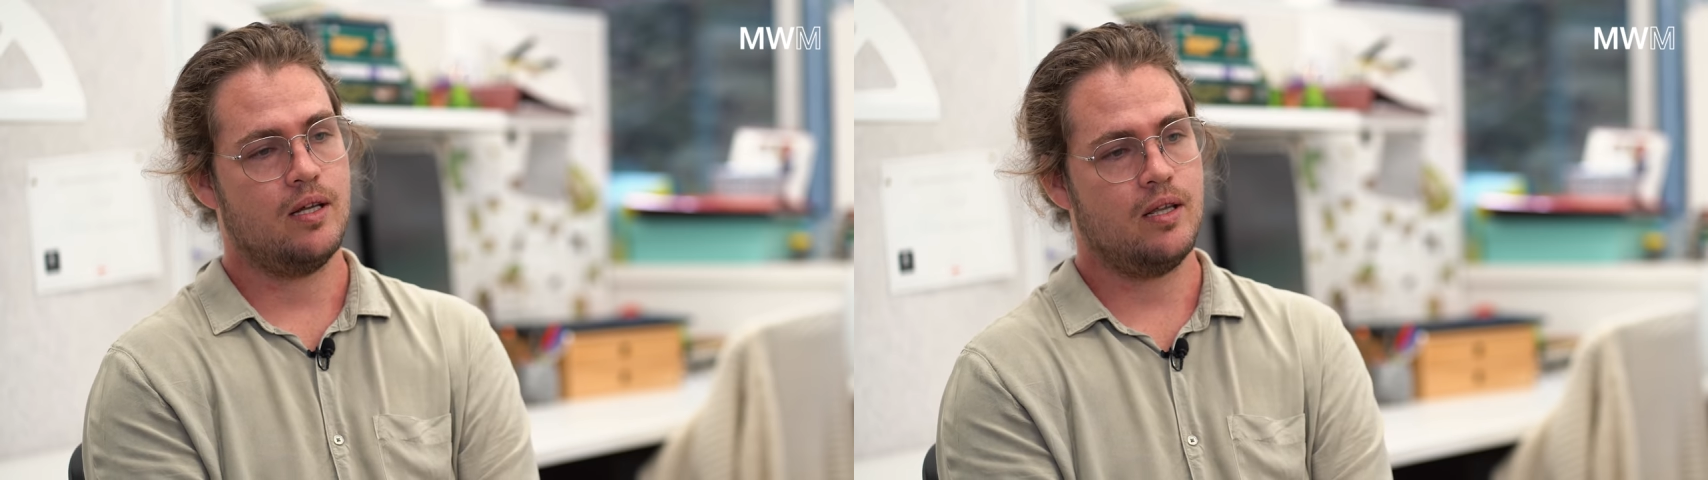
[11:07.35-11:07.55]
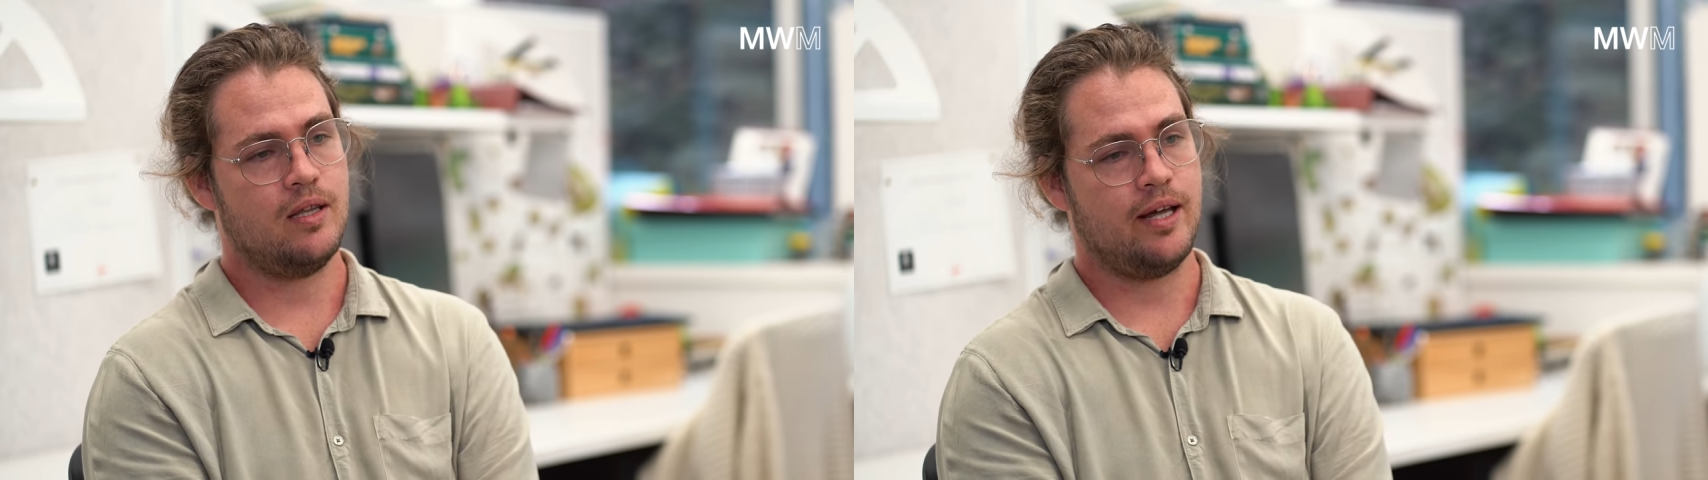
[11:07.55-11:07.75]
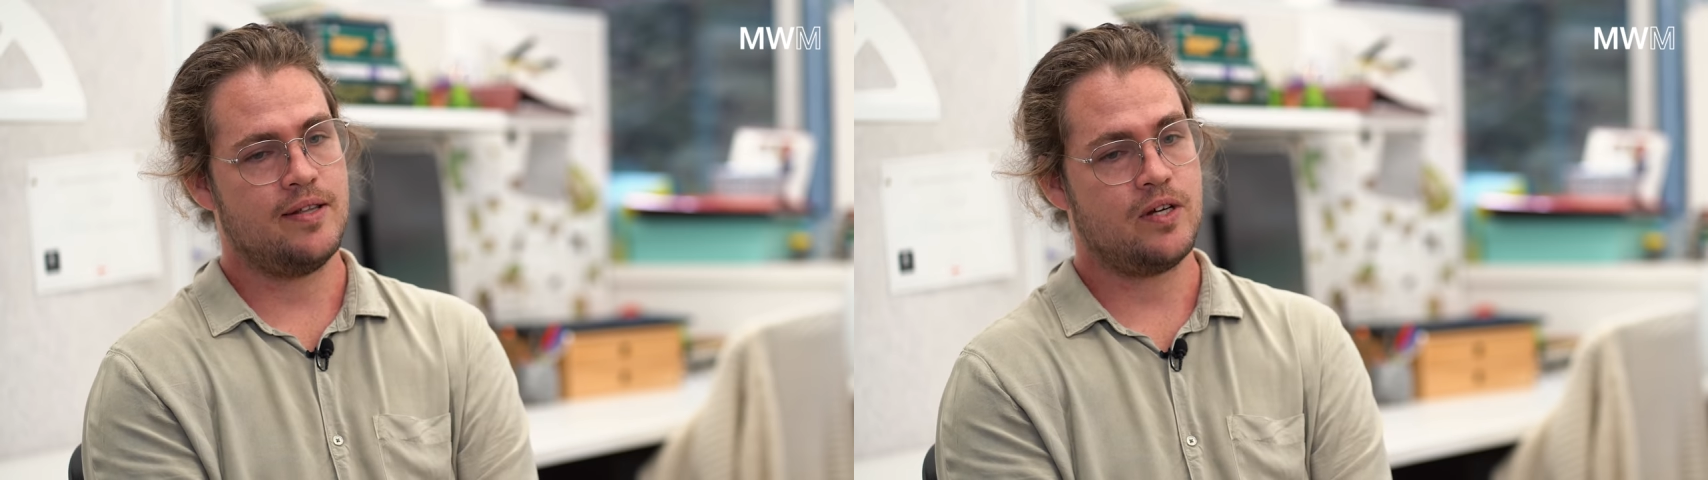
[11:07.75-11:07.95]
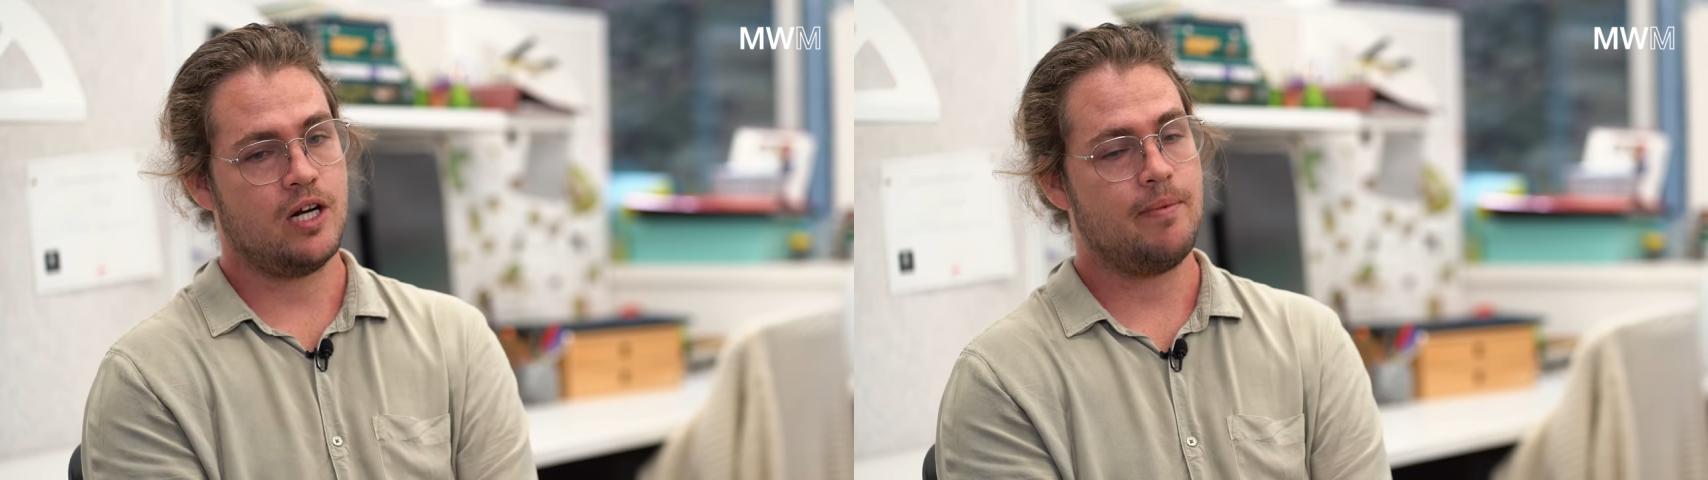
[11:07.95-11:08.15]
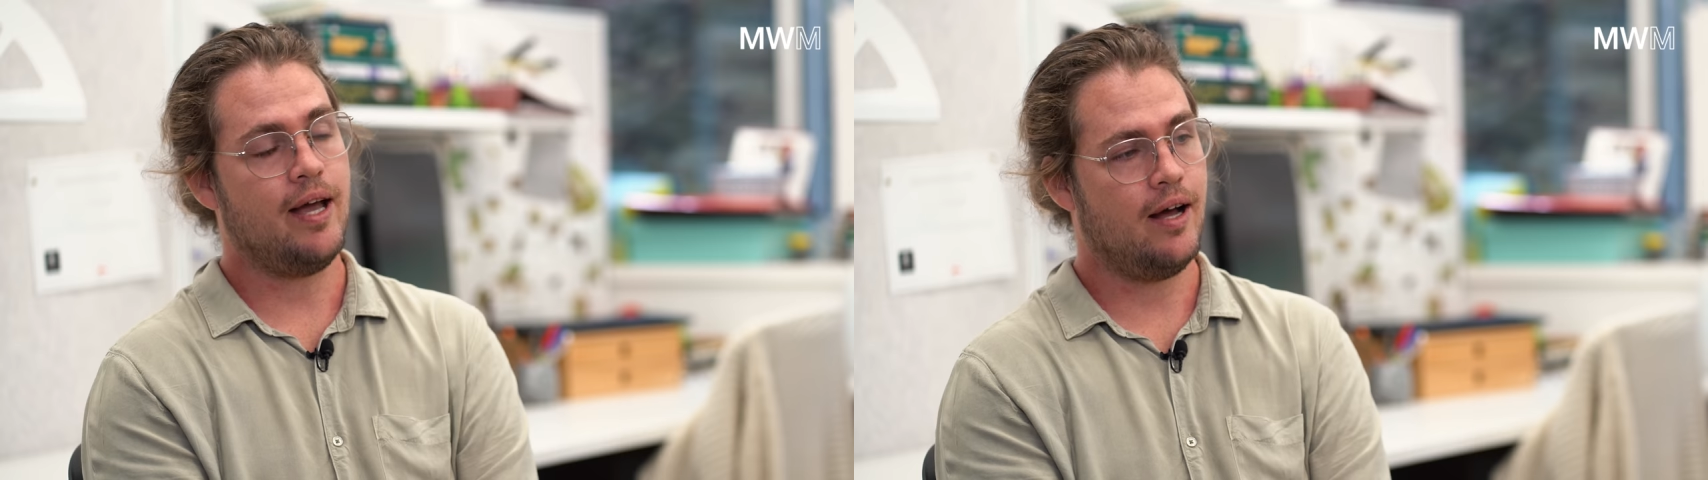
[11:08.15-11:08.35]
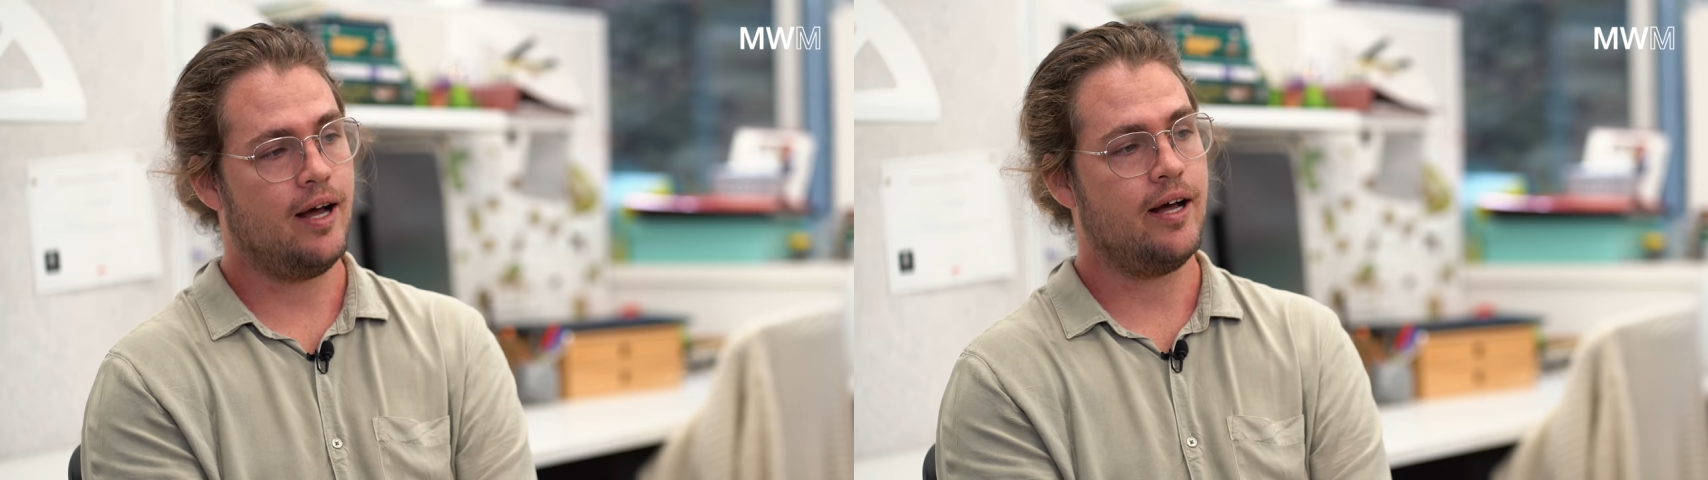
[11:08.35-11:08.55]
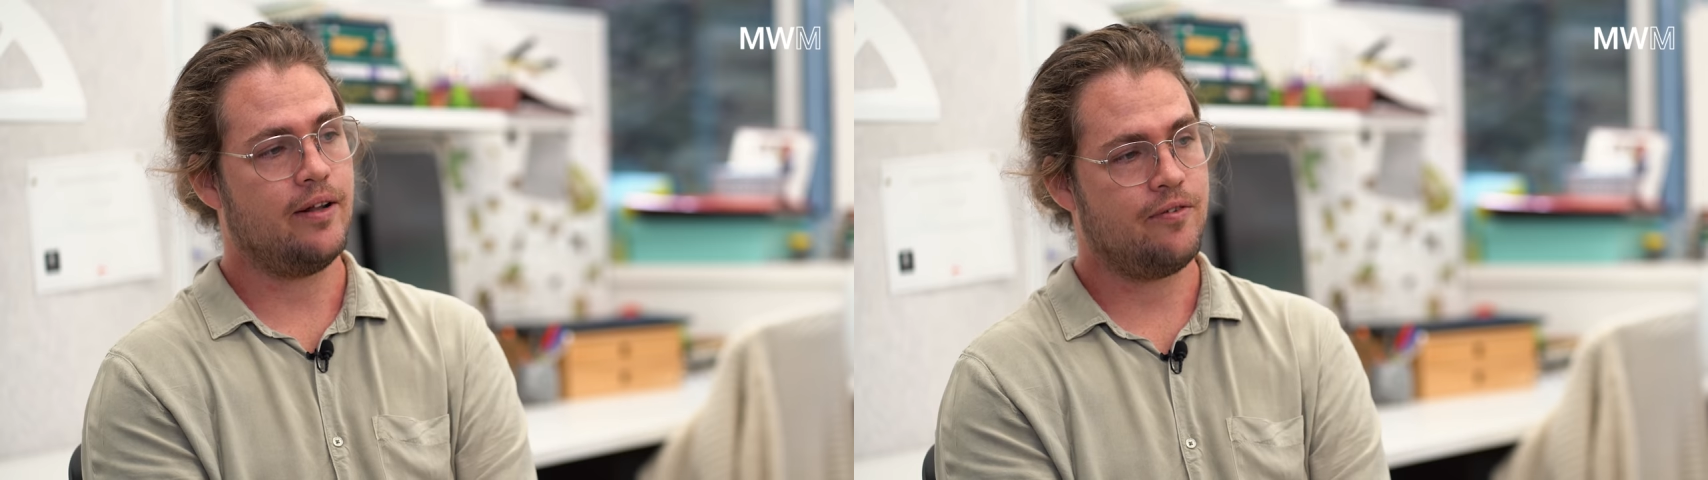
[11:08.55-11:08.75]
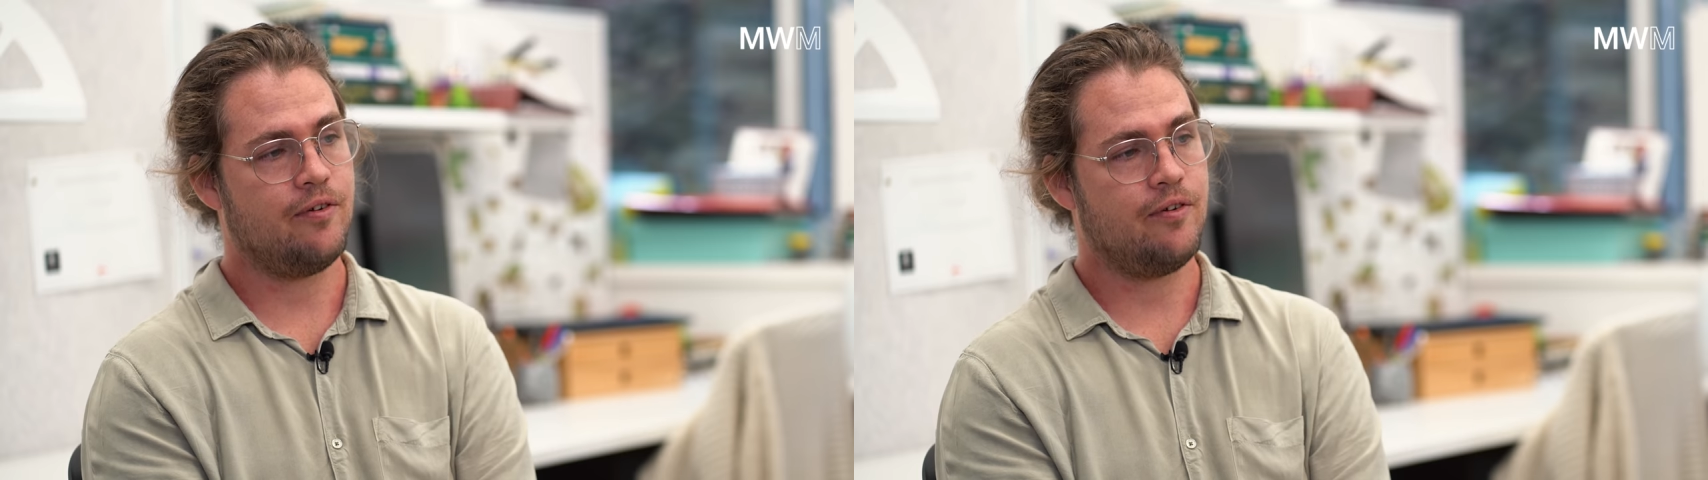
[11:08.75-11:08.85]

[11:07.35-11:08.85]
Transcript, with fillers: that it's going to be hard